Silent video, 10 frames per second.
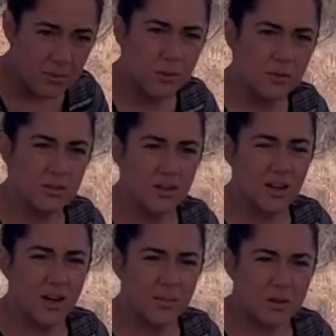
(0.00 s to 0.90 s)
bolster
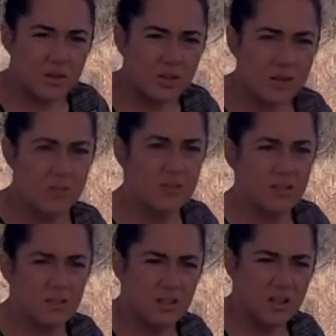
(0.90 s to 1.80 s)
up close
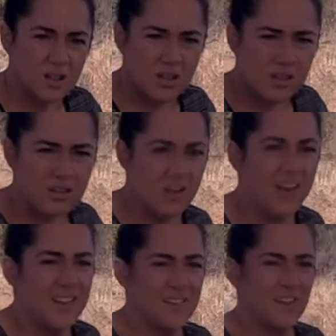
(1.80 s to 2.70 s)
so
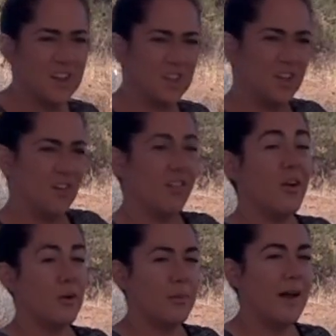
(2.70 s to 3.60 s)
that it's touching your
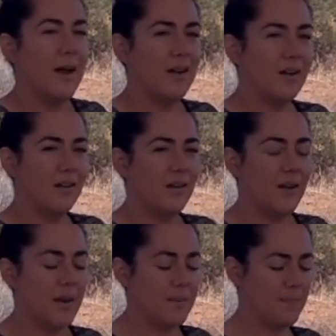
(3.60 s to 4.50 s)
lower back,
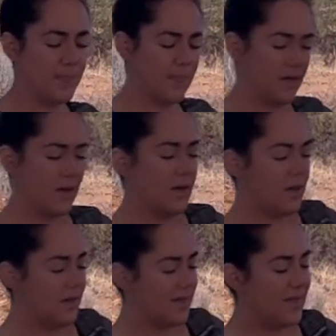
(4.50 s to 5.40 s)
yeah?
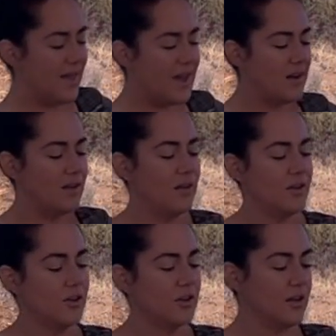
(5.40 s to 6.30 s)
Then
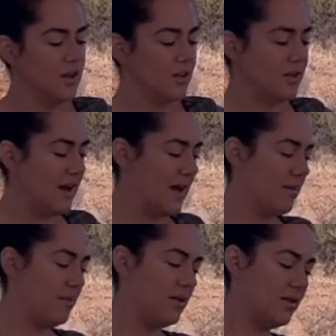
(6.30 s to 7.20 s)
you're going to
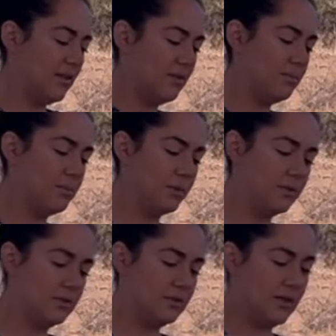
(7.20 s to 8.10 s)
grab this
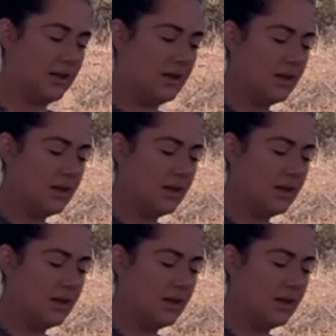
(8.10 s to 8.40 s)
bolster,